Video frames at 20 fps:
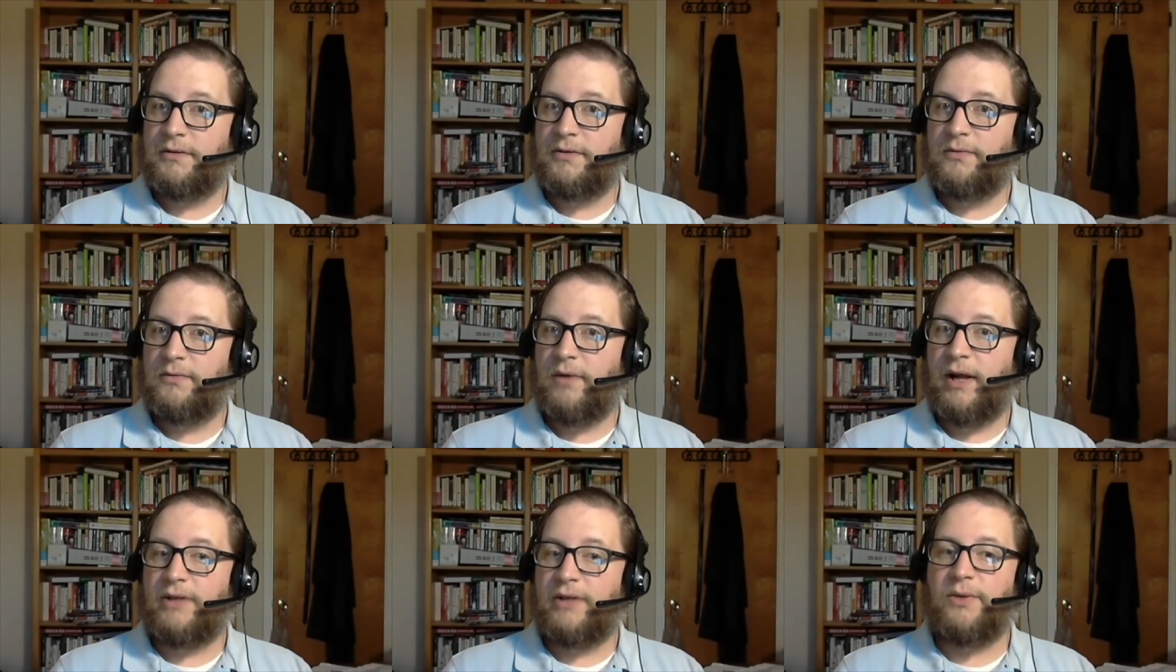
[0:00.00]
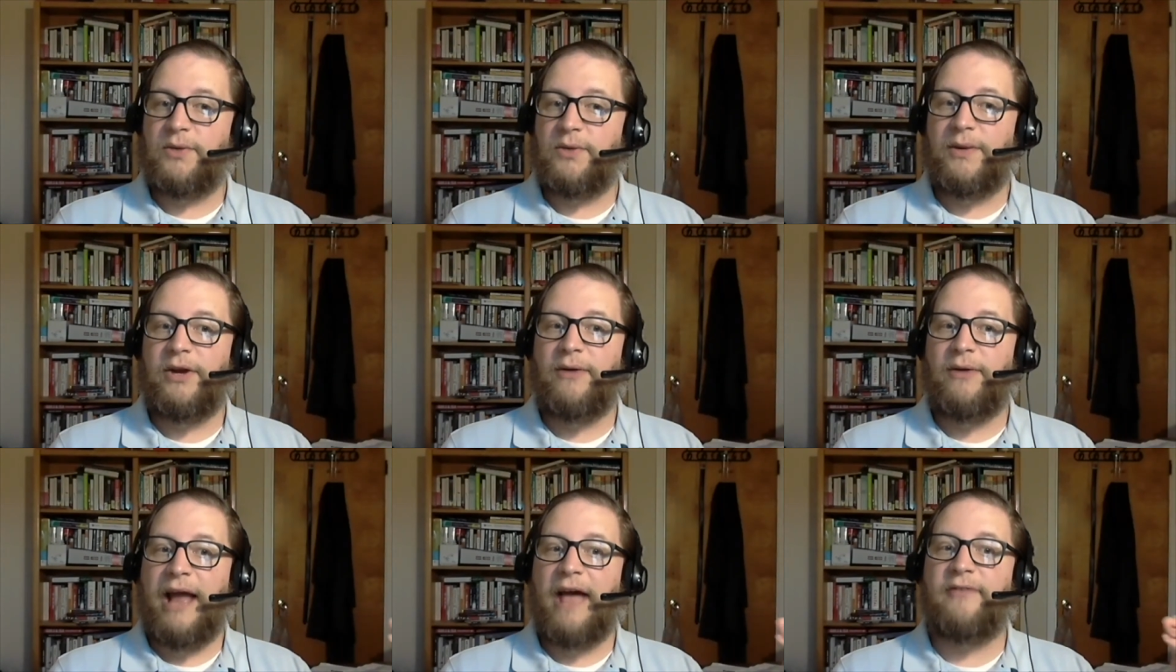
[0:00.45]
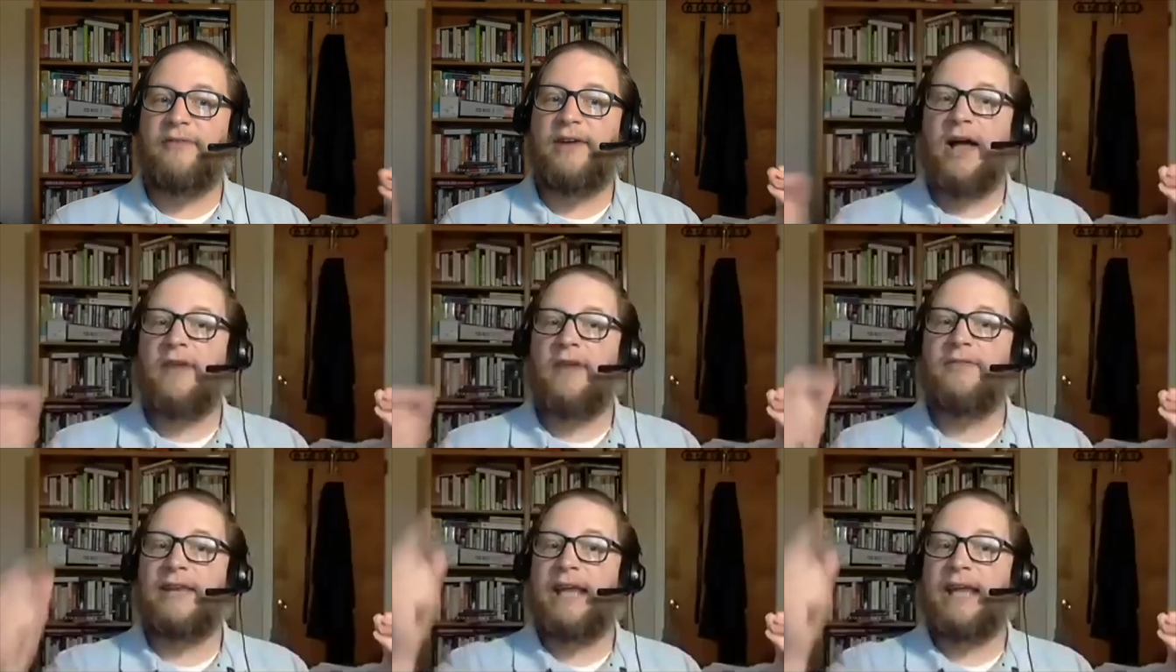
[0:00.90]
Right? So we don't have
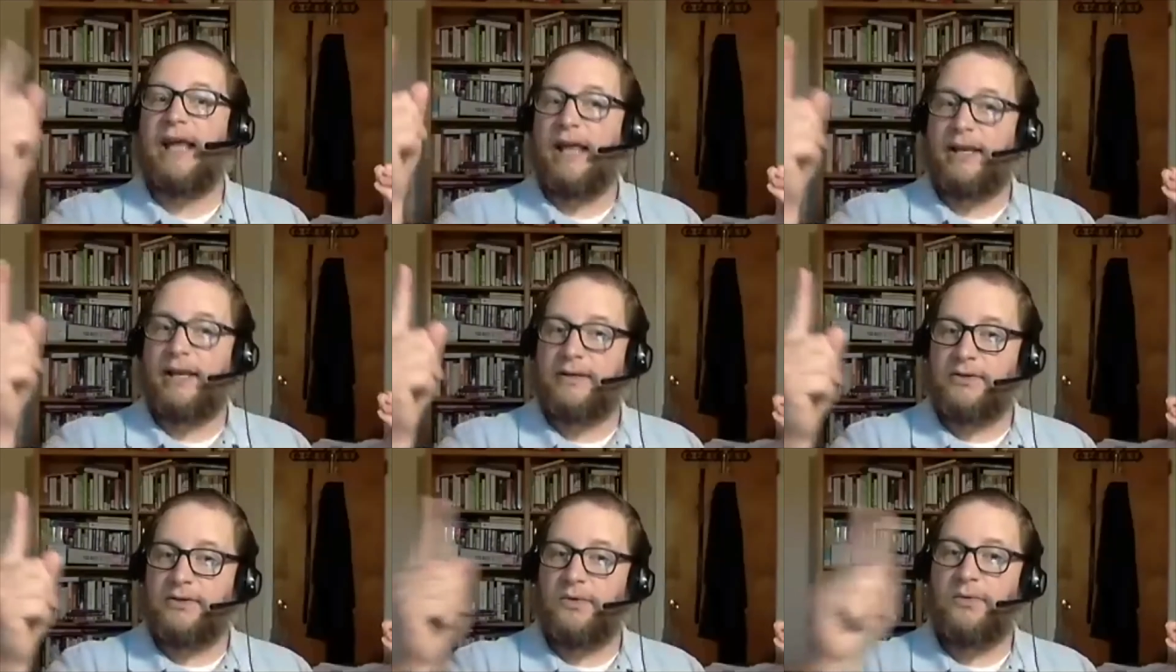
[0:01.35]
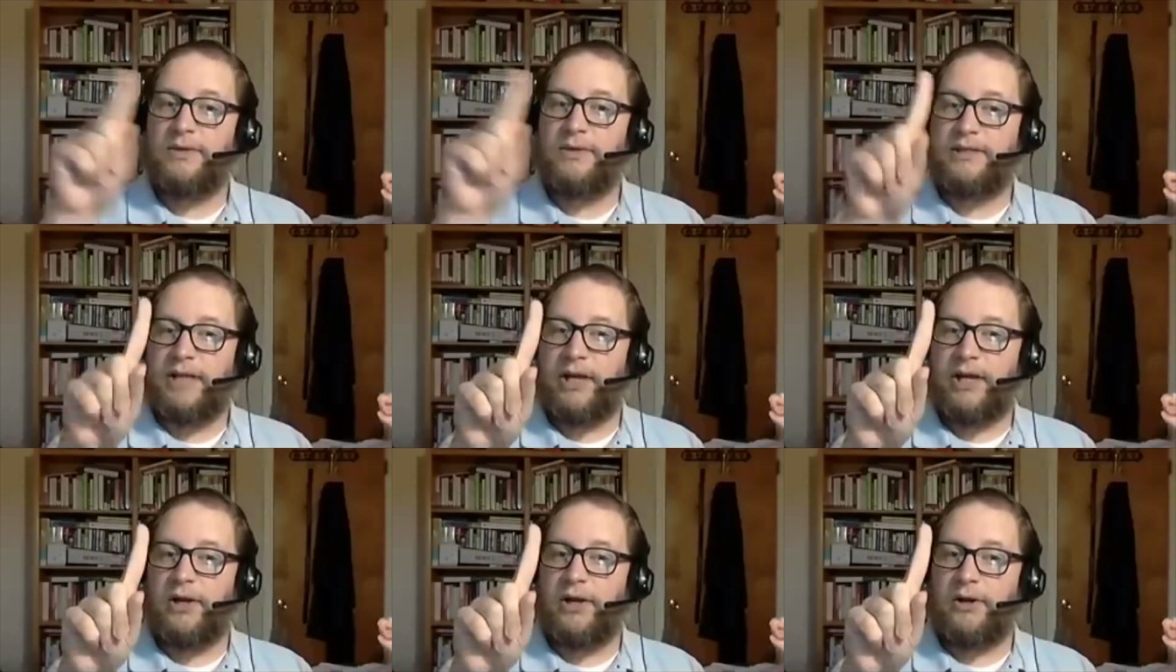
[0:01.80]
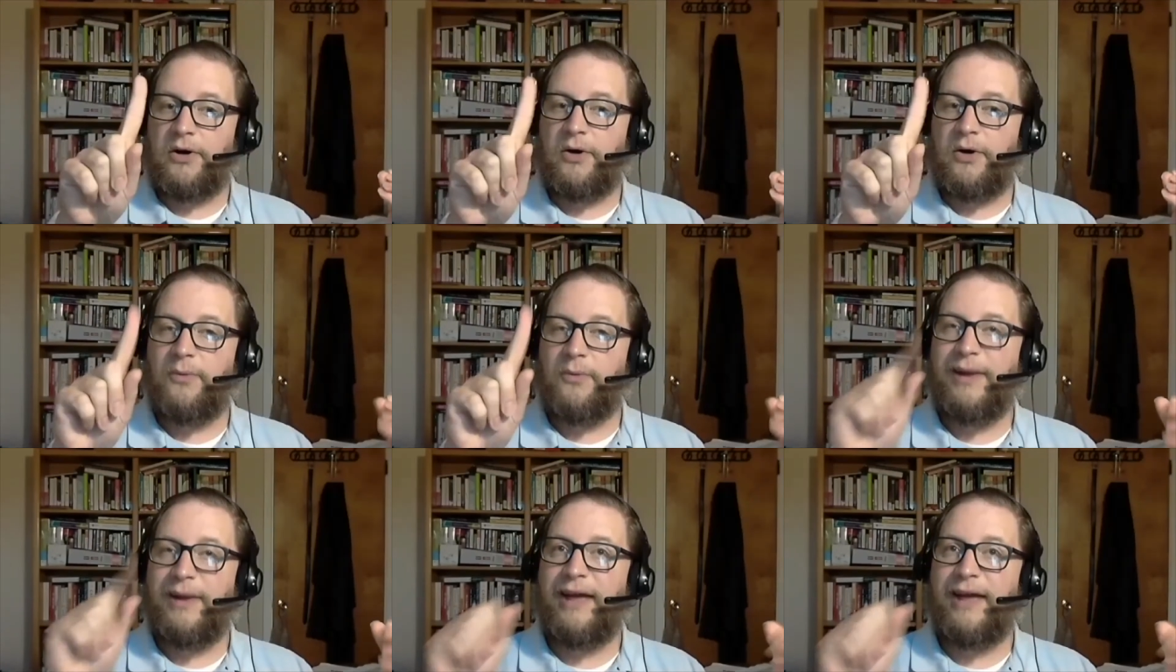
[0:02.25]
covenant, singular.
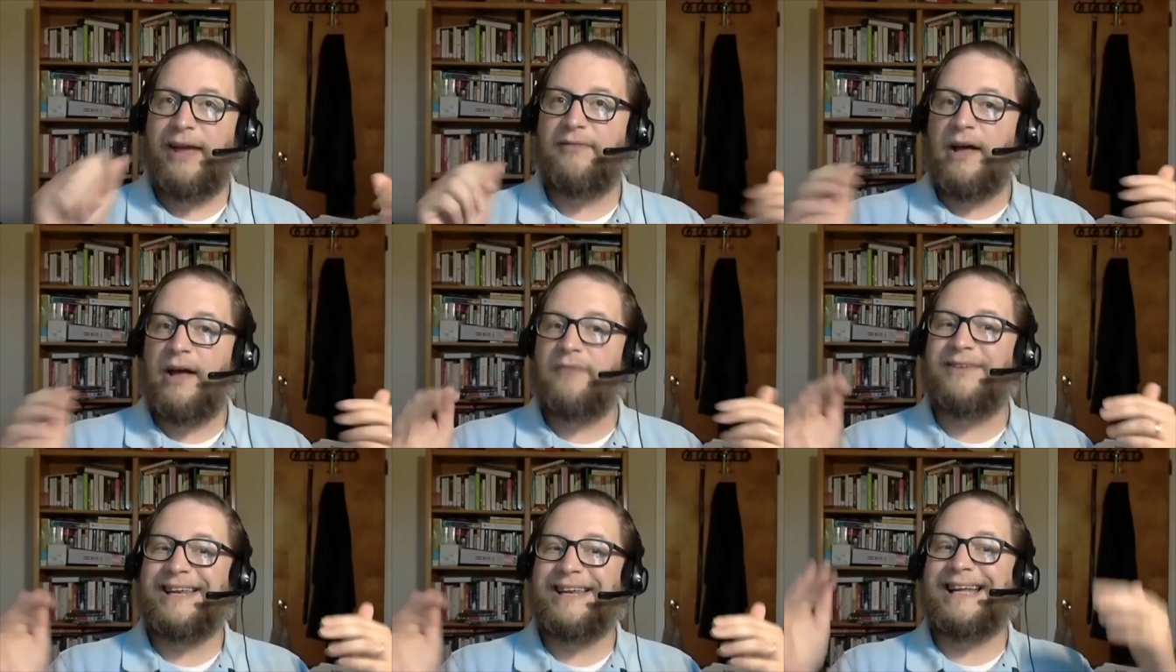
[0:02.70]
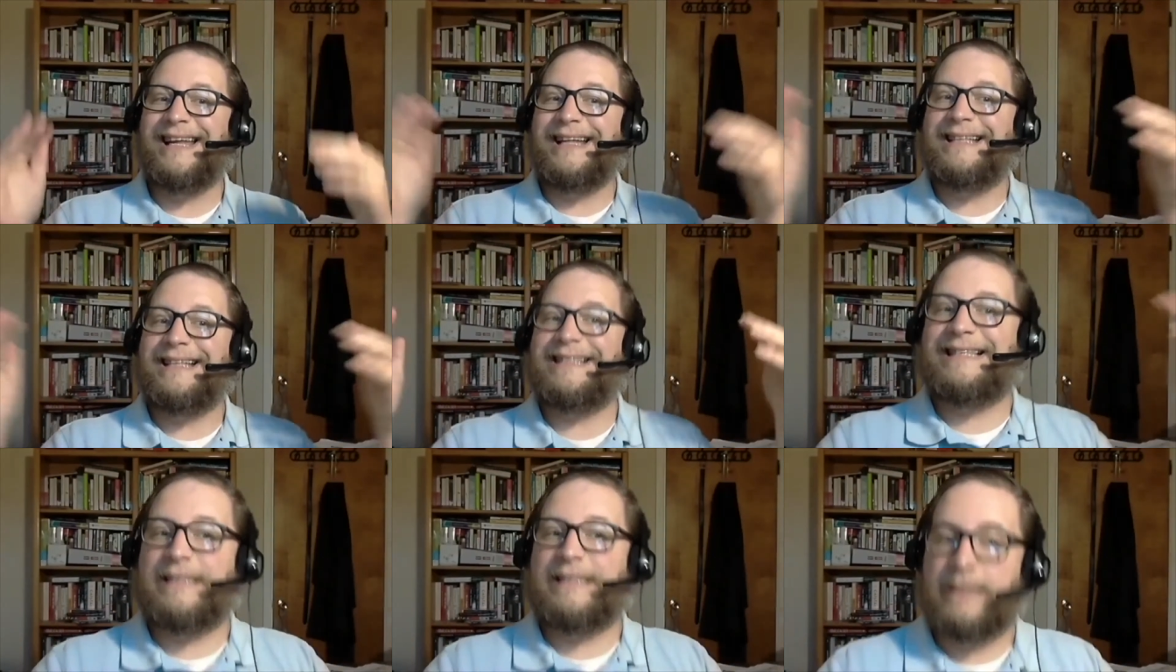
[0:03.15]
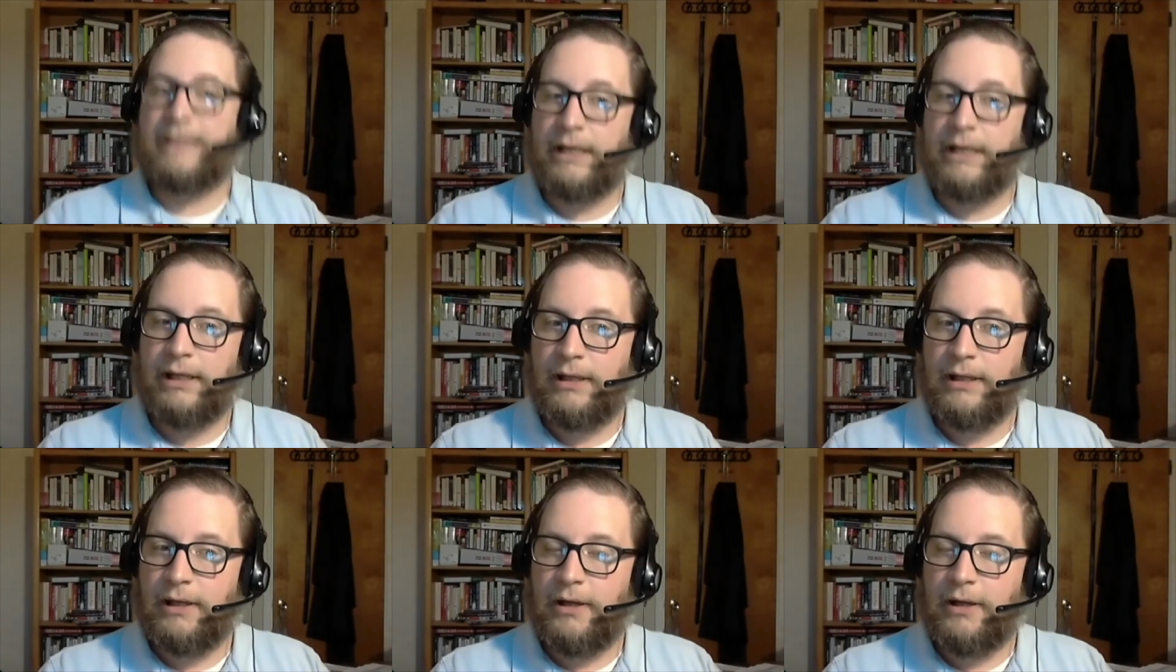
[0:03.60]
We have covenants,
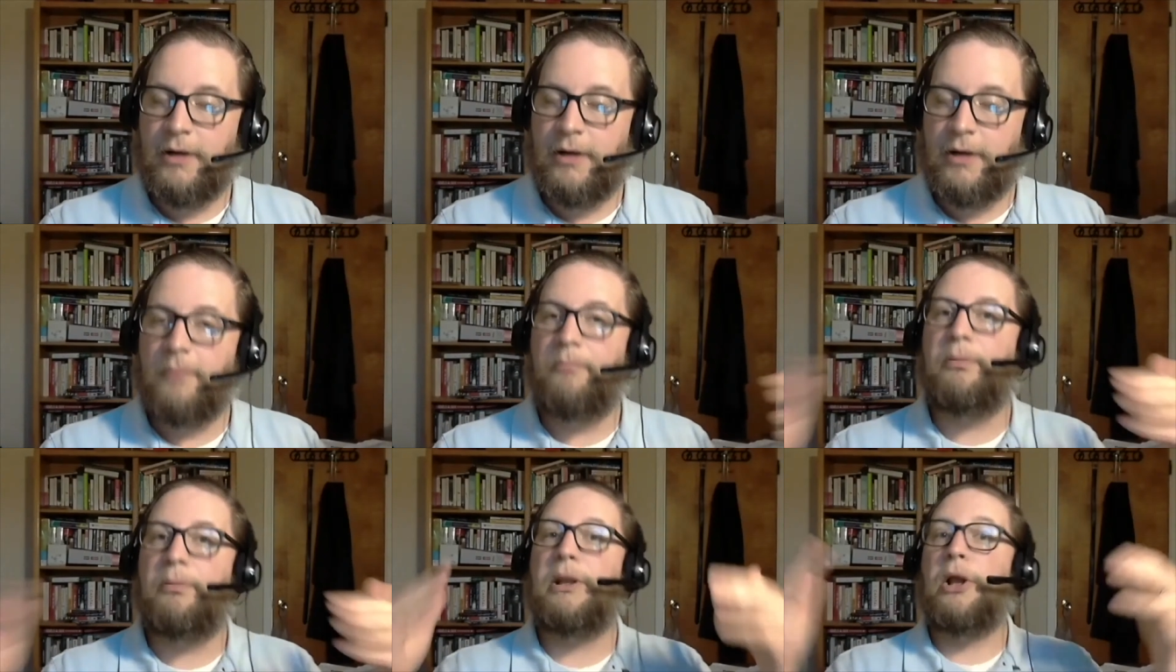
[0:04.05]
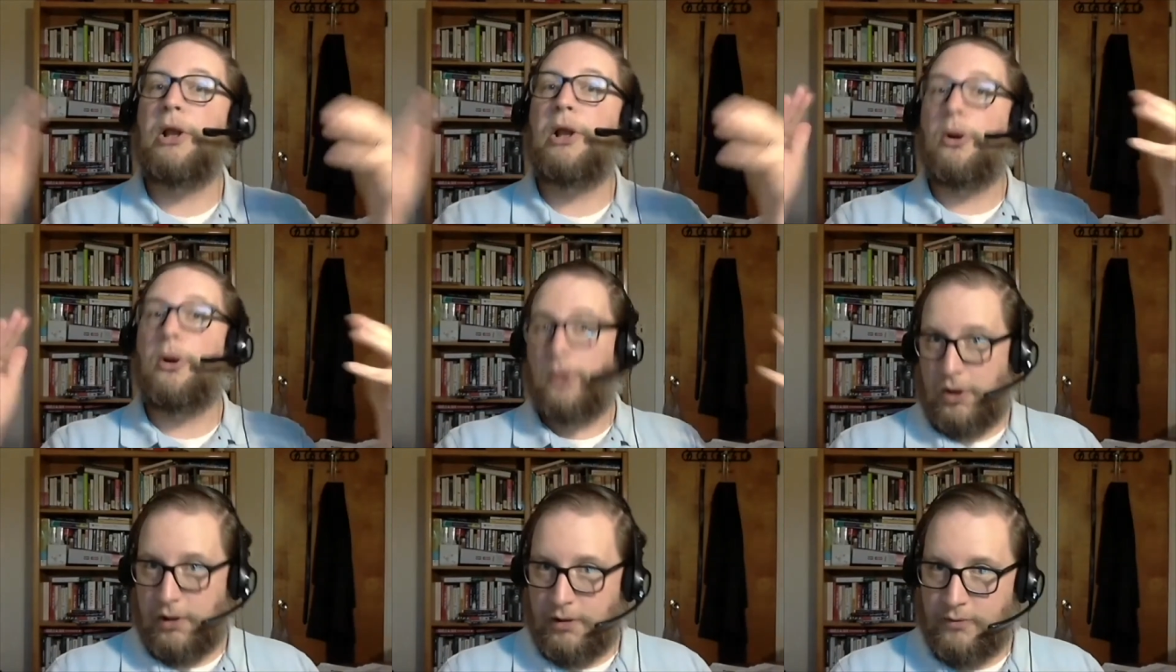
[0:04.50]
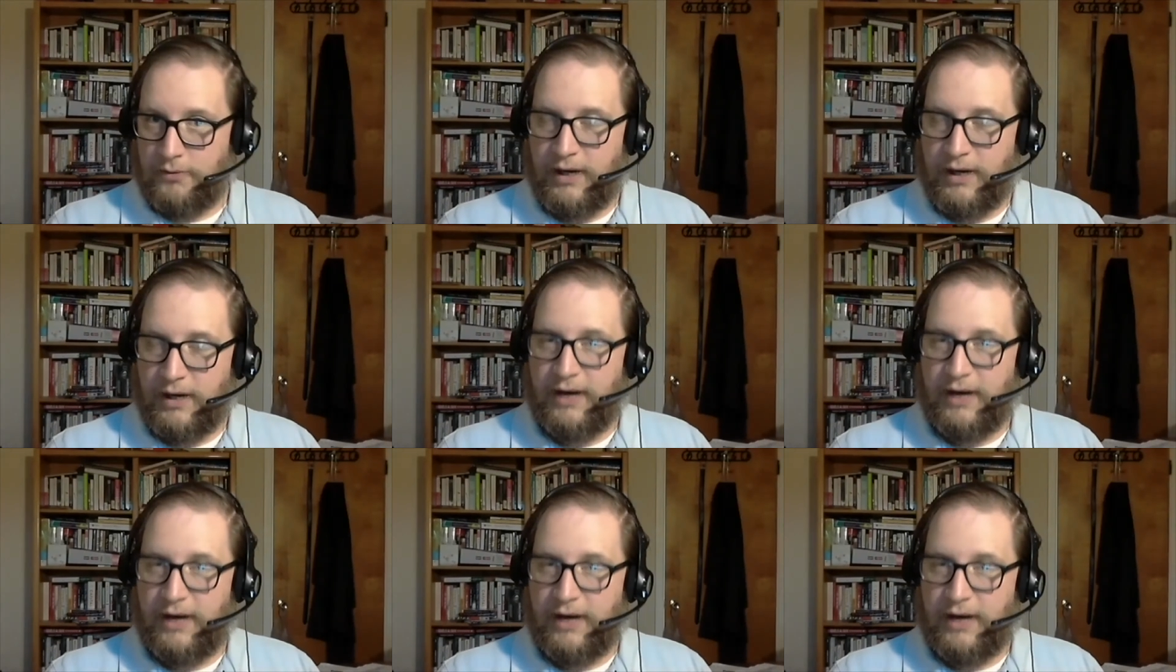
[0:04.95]
plural, right?